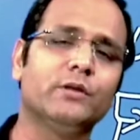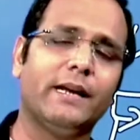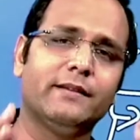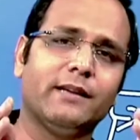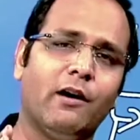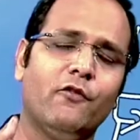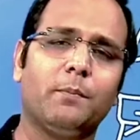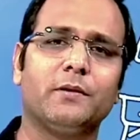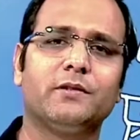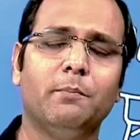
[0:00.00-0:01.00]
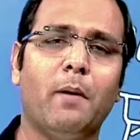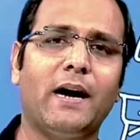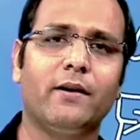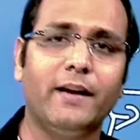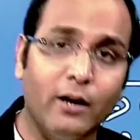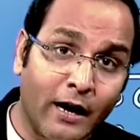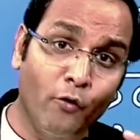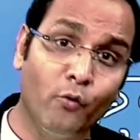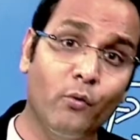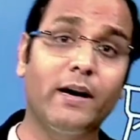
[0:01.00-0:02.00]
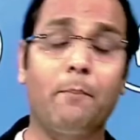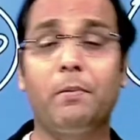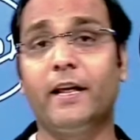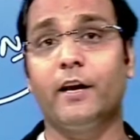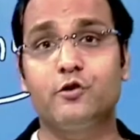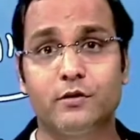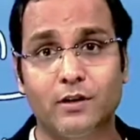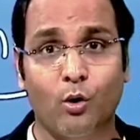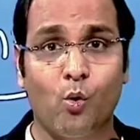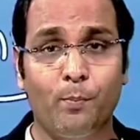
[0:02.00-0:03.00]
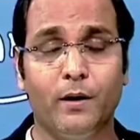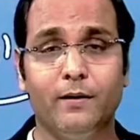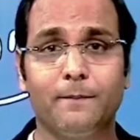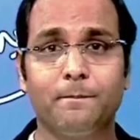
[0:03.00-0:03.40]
there is 100% battery and 100 applications are open.